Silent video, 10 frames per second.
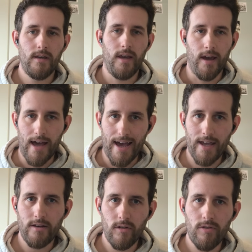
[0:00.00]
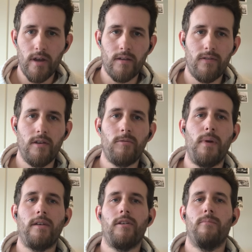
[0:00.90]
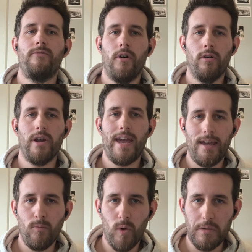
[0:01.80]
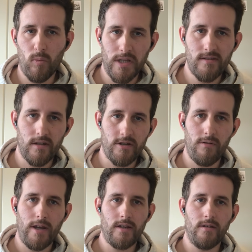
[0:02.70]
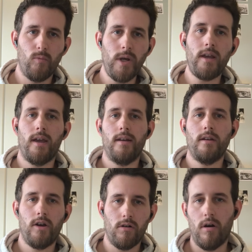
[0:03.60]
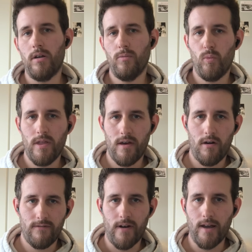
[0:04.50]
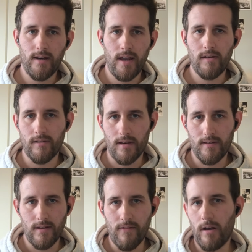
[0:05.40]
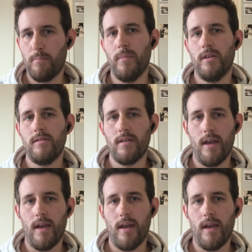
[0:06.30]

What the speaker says: Yeah, I do think this makes up for a win-win situation. We can go on with our findings and developments